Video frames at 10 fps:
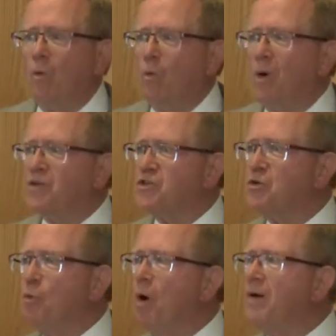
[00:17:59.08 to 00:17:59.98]
What's the
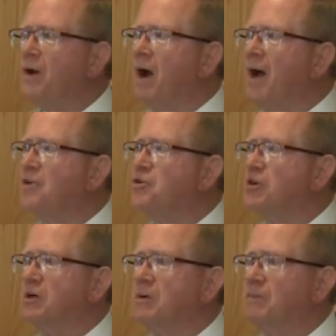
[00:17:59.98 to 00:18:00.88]
one
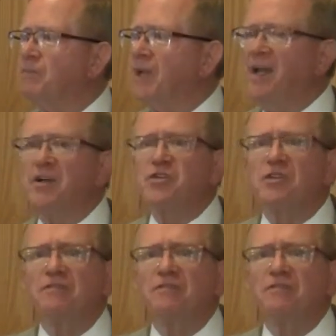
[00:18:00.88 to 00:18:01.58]
constant? It's the